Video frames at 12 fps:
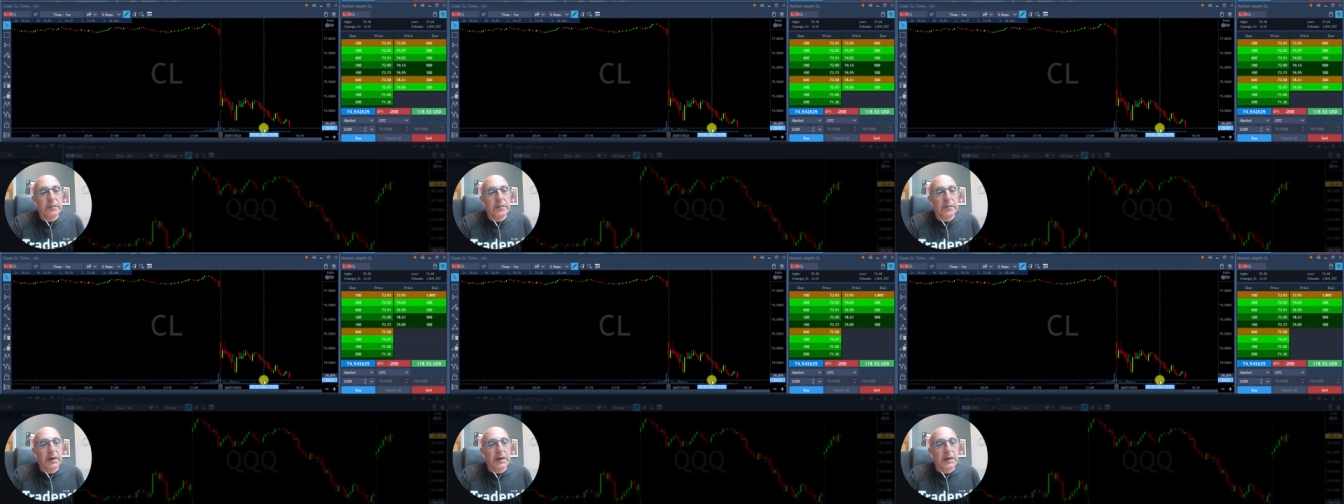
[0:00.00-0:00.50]

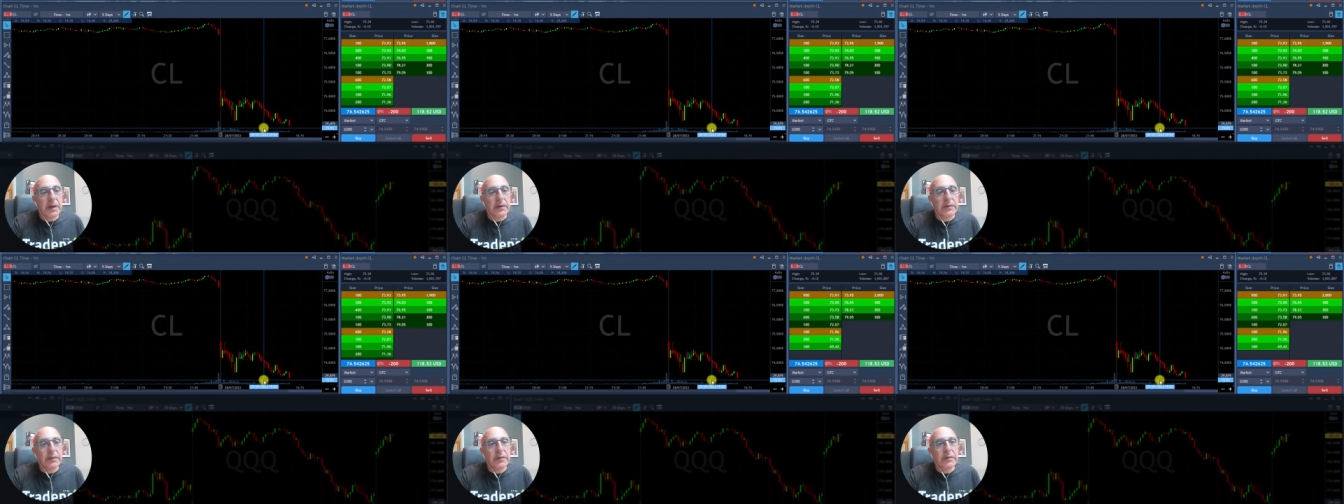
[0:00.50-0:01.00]
Very
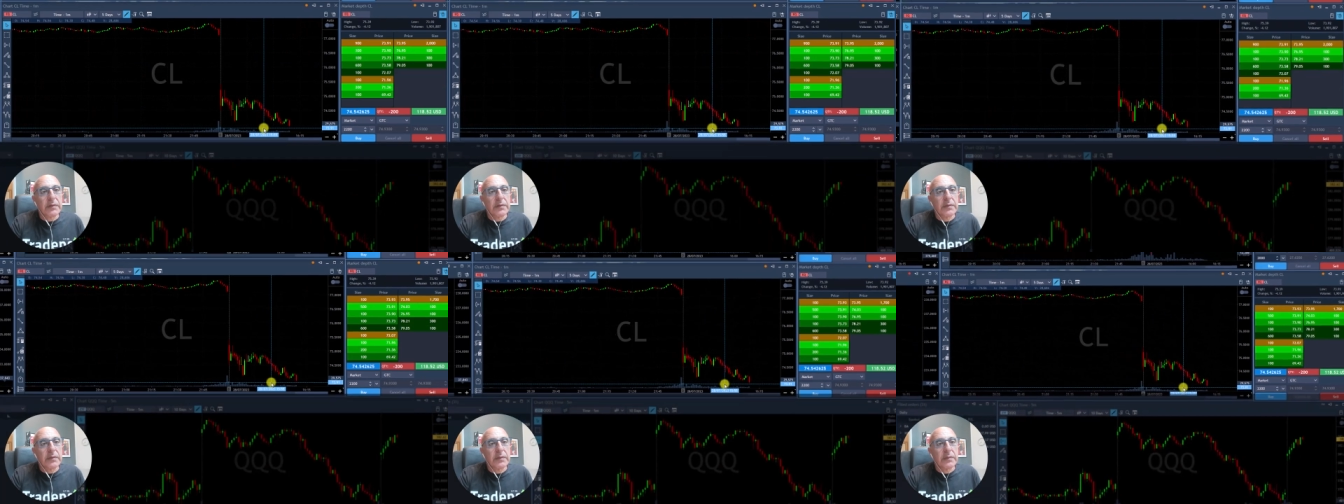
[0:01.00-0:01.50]
nice.
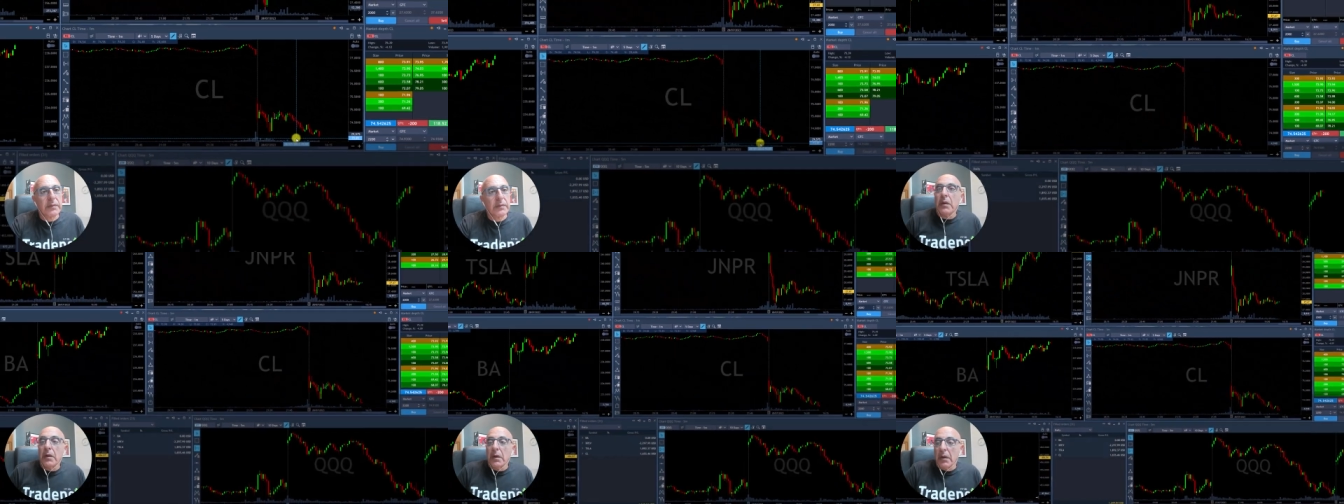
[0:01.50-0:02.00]

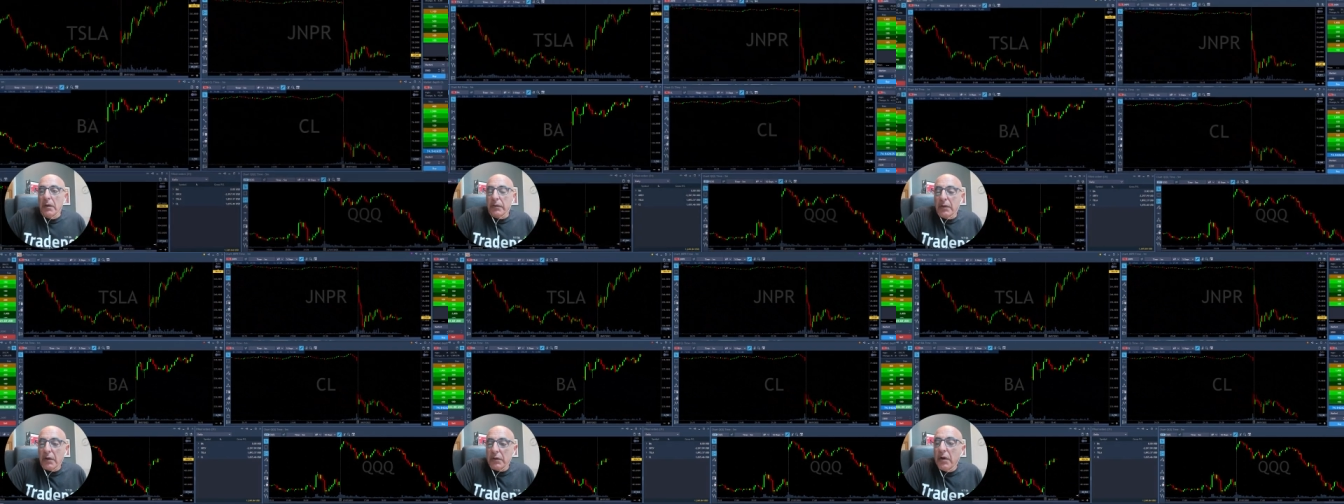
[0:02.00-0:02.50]
Scott